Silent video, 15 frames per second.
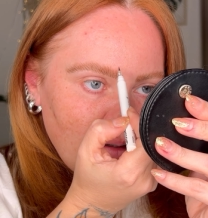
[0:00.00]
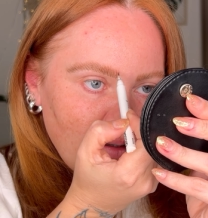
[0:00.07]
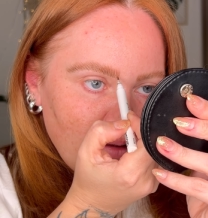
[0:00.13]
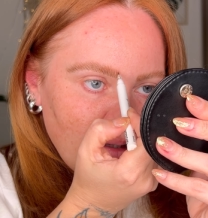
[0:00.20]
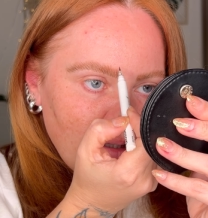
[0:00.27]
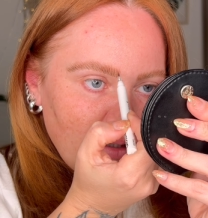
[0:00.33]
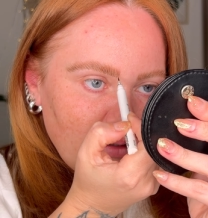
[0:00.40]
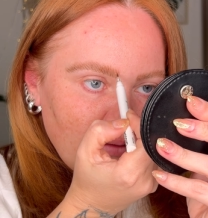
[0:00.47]

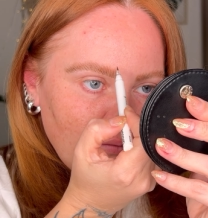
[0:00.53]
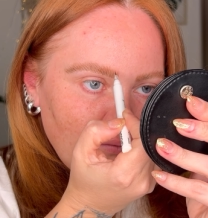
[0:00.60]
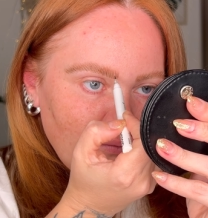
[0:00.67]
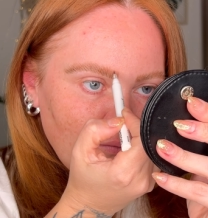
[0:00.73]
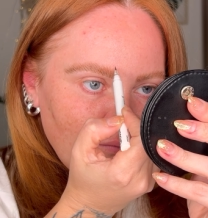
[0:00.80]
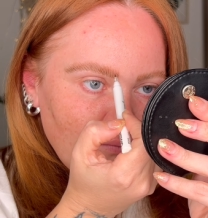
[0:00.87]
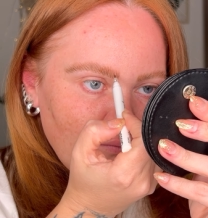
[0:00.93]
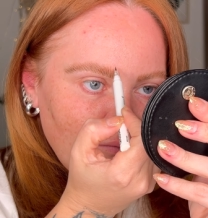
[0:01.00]
like
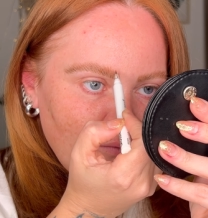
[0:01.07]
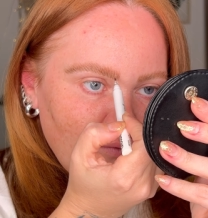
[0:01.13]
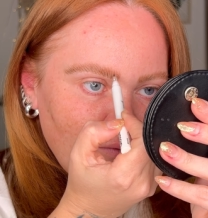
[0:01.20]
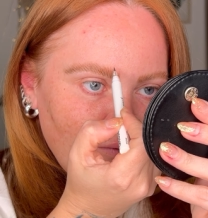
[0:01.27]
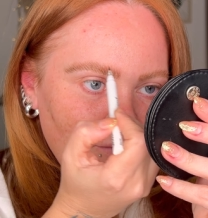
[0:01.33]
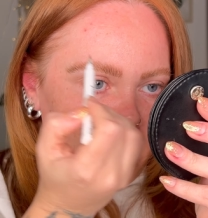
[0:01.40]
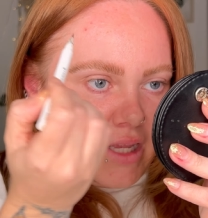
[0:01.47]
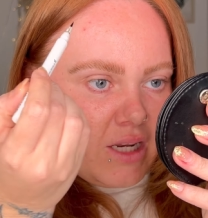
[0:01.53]

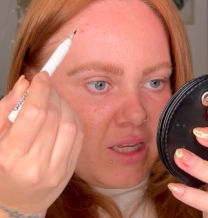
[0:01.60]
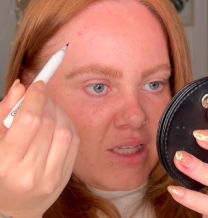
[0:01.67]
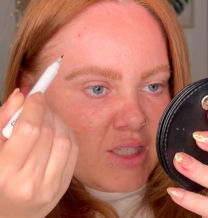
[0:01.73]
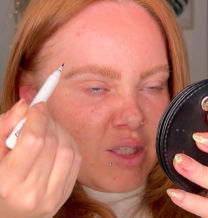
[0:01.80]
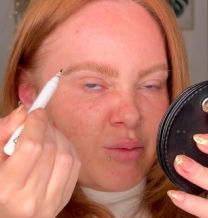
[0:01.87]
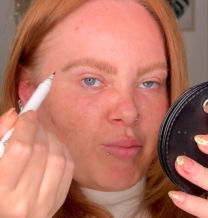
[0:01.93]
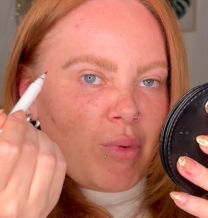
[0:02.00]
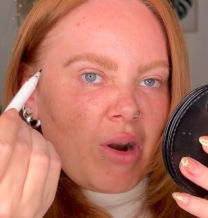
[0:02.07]
very
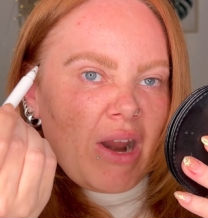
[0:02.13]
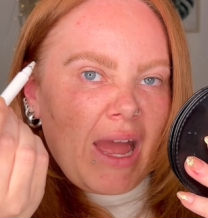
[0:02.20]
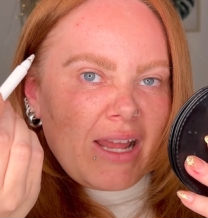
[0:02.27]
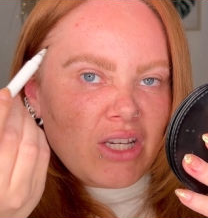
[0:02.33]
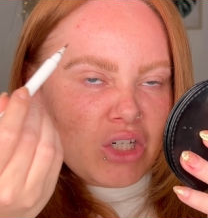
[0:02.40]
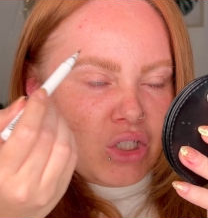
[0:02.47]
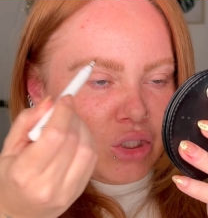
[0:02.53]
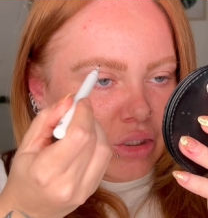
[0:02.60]

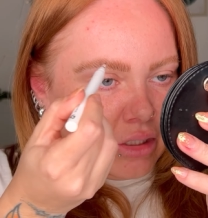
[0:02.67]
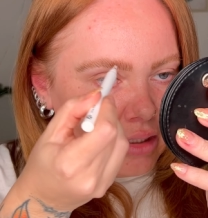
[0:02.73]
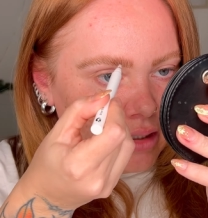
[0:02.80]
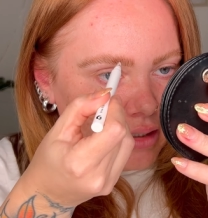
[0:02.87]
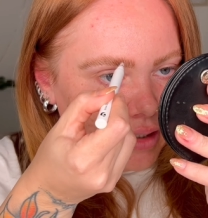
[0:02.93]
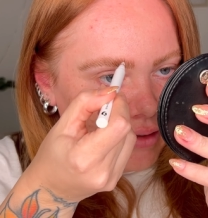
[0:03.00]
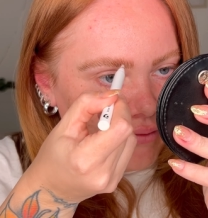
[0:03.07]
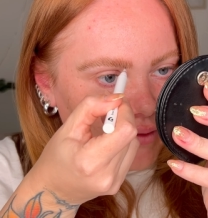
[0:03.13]
sporadical,
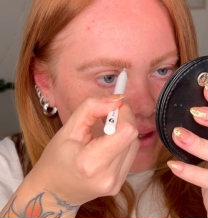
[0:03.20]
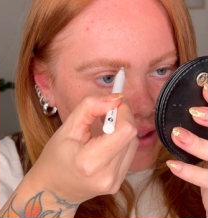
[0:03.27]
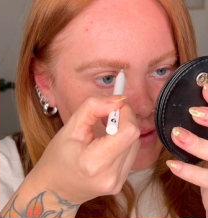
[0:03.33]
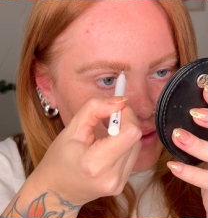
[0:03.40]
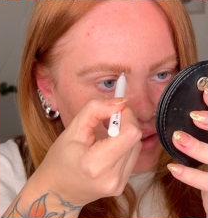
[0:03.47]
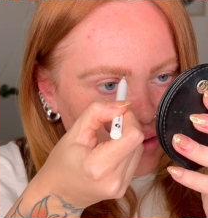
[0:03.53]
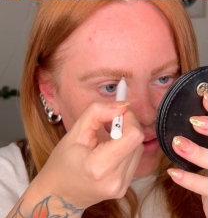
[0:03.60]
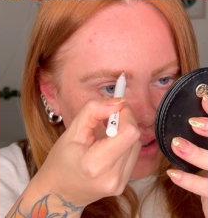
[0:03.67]
if that's
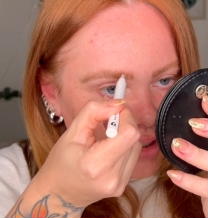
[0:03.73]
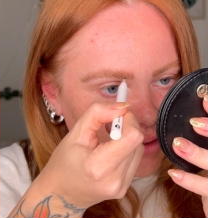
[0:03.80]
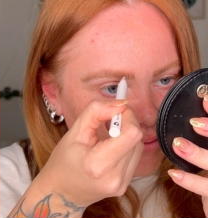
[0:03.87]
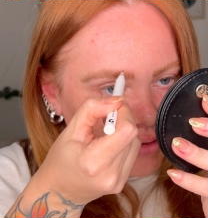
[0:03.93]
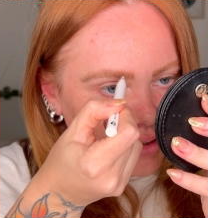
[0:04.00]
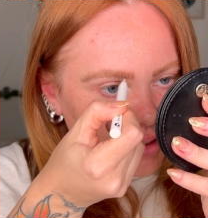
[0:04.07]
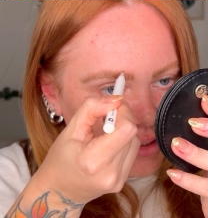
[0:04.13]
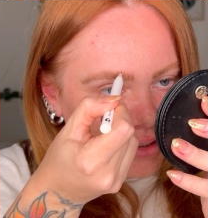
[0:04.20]
the correct
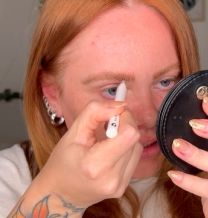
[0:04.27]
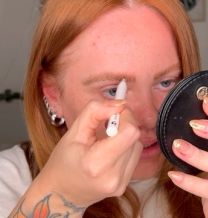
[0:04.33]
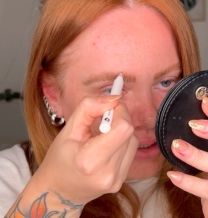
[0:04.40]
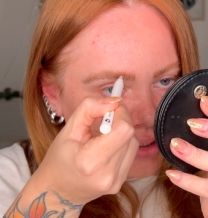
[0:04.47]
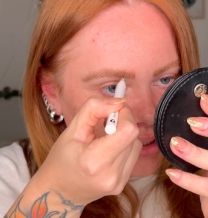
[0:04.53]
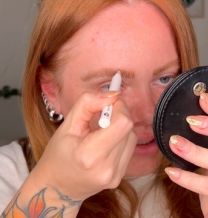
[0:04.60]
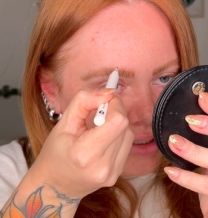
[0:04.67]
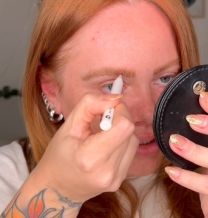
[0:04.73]
word,
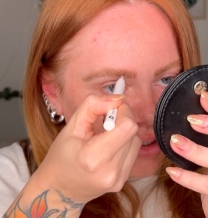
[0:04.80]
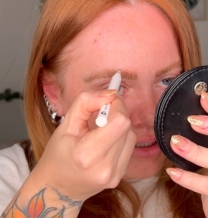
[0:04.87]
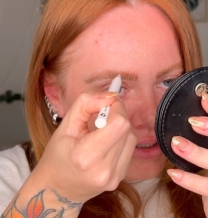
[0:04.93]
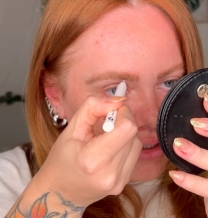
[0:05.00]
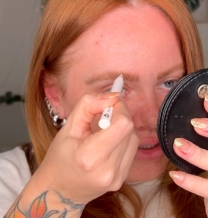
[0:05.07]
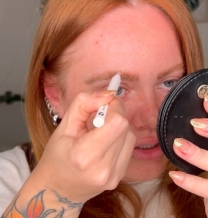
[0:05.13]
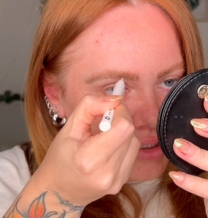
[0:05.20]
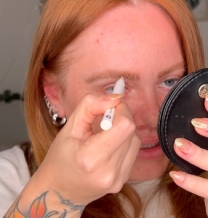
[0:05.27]

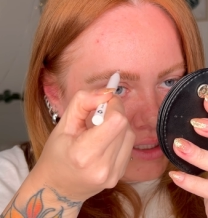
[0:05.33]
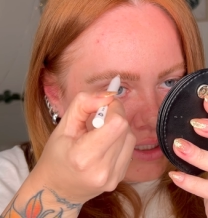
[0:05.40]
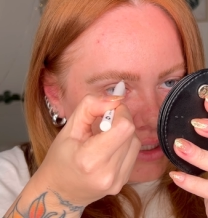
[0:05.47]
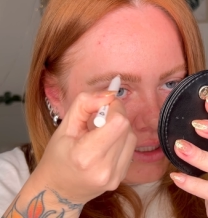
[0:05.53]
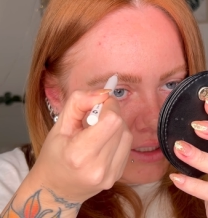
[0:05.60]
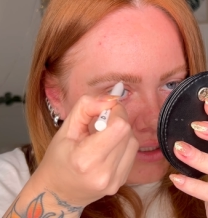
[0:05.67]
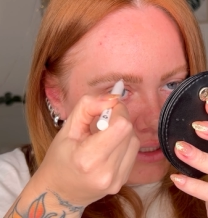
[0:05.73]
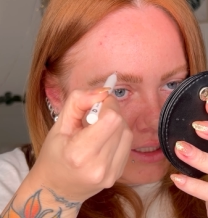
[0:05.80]
just to
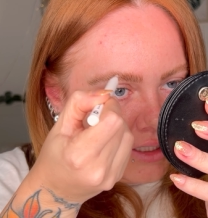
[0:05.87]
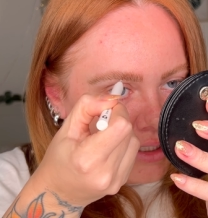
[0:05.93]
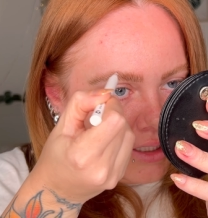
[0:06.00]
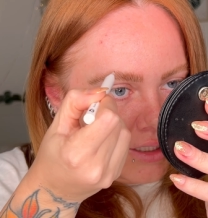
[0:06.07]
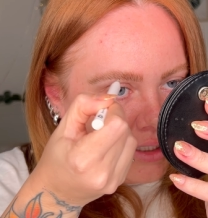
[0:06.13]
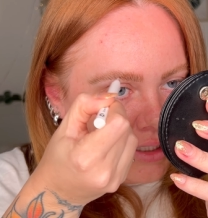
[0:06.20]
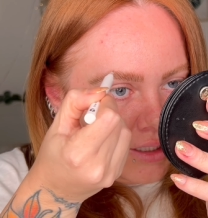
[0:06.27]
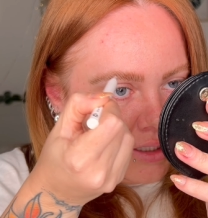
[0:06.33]
add
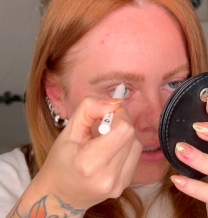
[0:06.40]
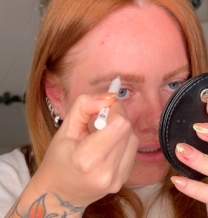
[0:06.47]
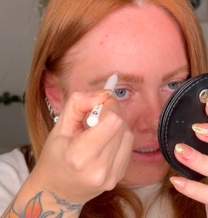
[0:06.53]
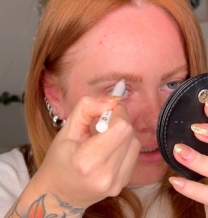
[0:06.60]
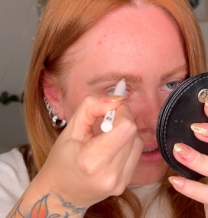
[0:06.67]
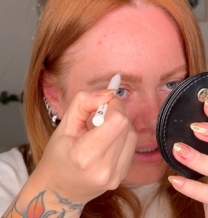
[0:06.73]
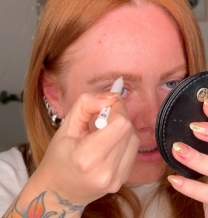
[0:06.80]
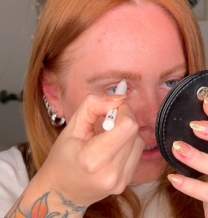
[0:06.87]
in
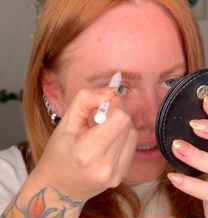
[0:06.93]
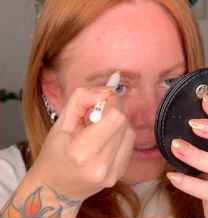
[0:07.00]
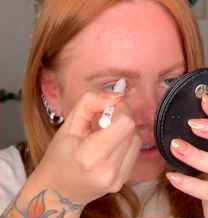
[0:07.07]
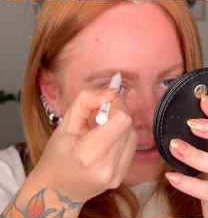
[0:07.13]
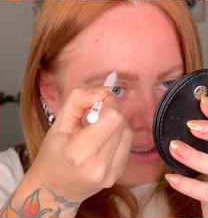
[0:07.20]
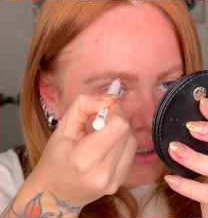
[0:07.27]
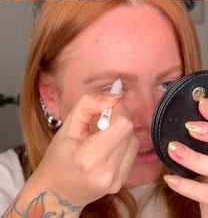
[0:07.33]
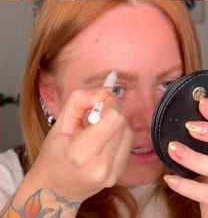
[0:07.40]

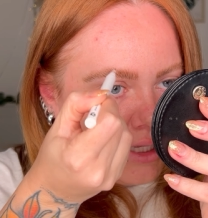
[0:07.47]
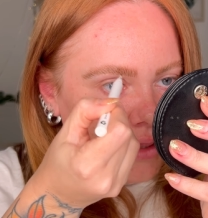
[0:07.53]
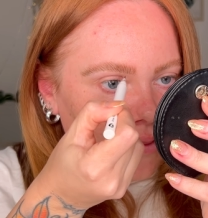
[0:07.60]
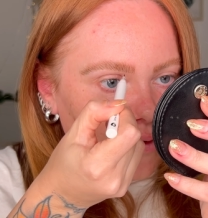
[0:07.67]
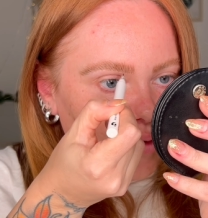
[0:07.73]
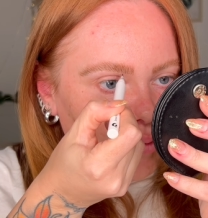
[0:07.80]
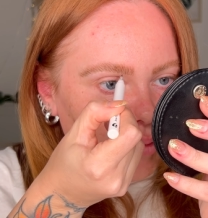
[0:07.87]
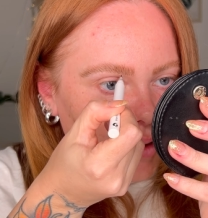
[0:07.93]
a
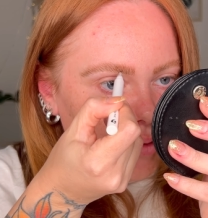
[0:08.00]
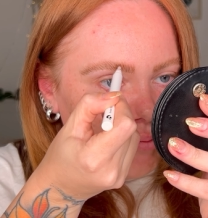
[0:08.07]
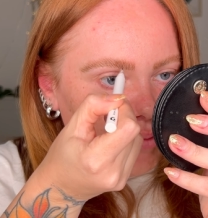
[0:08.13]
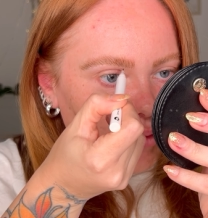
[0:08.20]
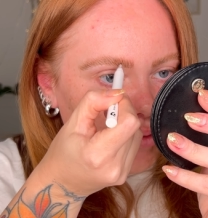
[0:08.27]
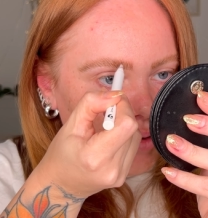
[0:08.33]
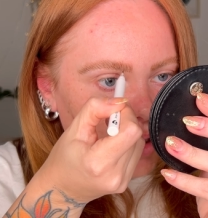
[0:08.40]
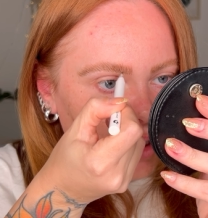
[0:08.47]
little bit
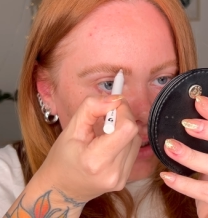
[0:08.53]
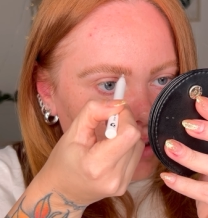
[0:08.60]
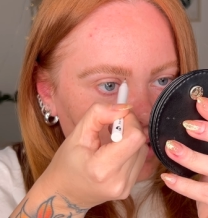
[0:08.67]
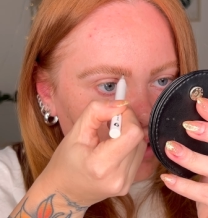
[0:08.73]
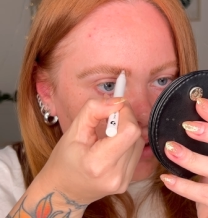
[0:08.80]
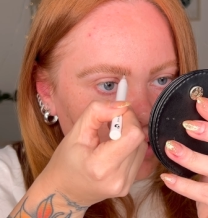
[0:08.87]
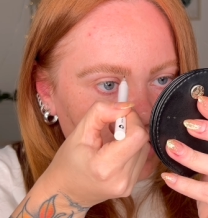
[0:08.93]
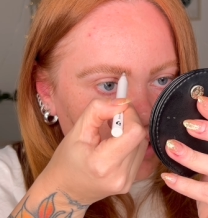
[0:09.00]
more
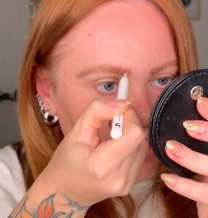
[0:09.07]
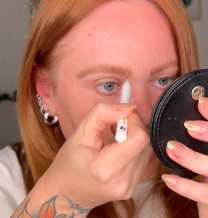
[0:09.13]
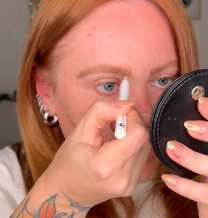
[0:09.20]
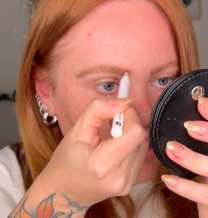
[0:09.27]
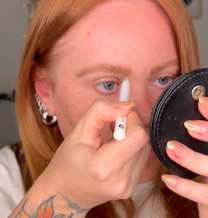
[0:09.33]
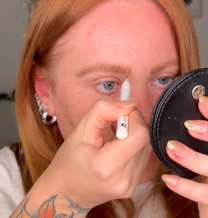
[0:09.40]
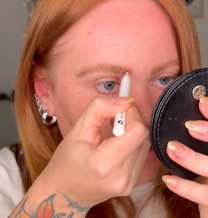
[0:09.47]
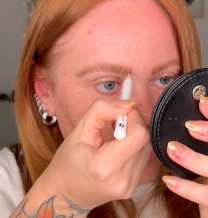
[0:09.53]

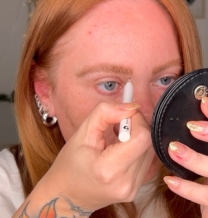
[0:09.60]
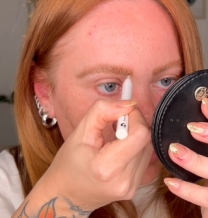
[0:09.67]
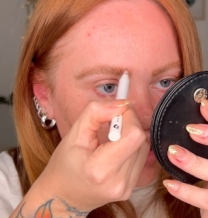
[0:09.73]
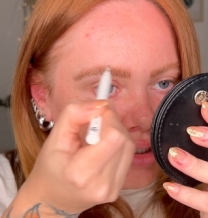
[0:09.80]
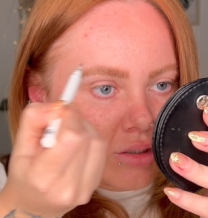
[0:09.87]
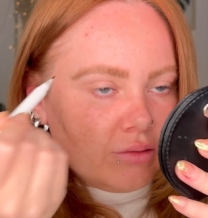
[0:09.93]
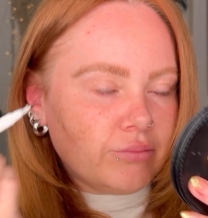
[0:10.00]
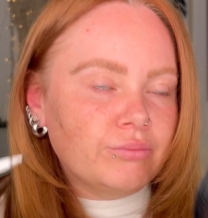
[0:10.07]

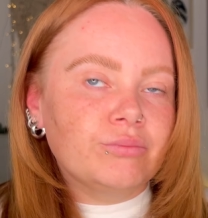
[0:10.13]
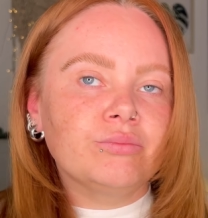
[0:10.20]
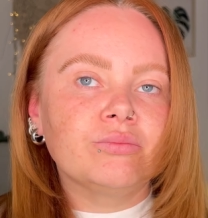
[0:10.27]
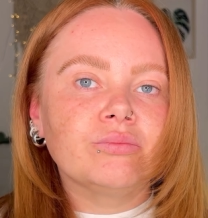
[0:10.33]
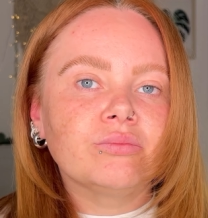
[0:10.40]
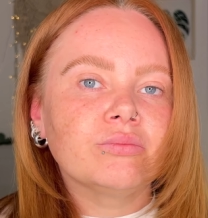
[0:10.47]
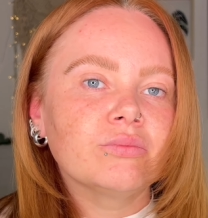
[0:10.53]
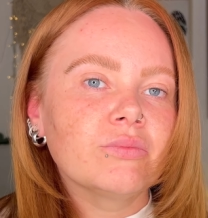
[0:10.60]
texture.
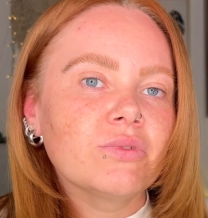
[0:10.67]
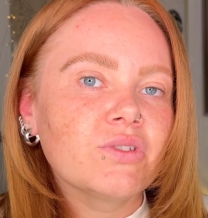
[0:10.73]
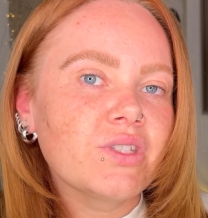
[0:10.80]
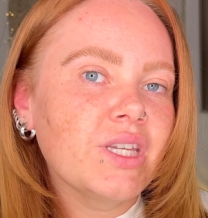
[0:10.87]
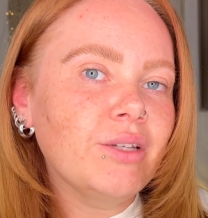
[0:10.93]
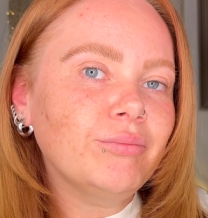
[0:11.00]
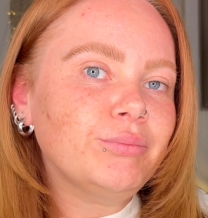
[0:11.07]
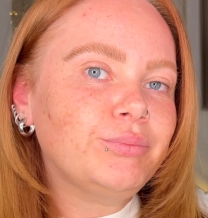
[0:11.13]
See?